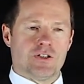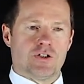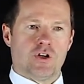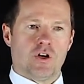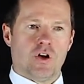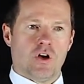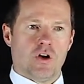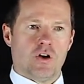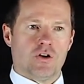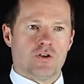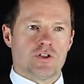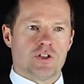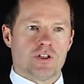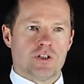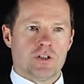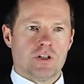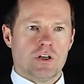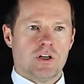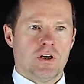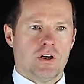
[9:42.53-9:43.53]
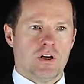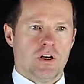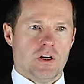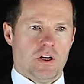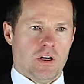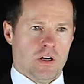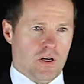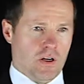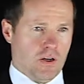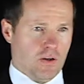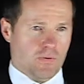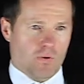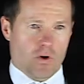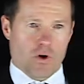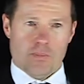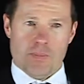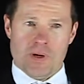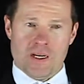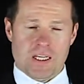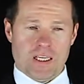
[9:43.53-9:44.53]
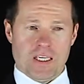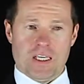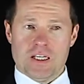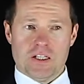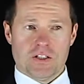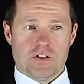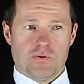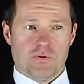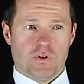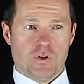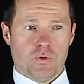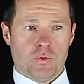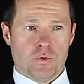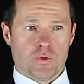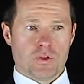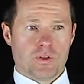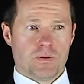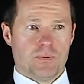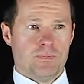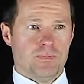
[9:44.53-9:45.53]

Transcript: taut for many years of use.